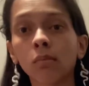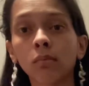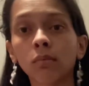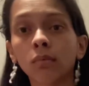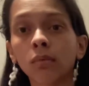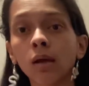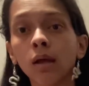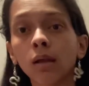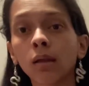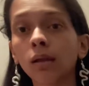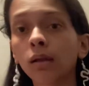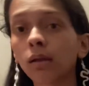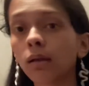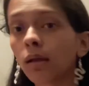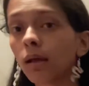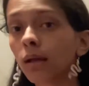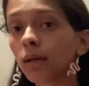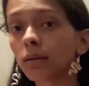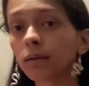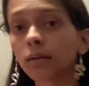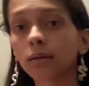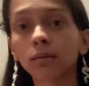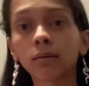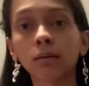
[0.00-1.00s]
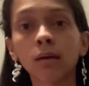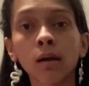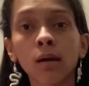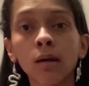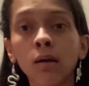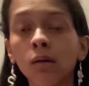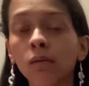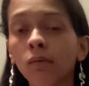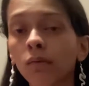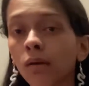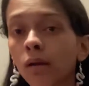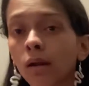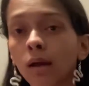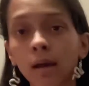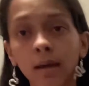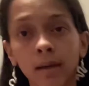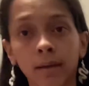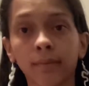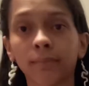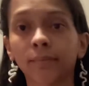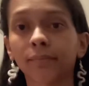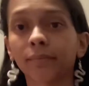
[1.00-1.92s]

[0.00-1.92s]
Nothing gets done overnight.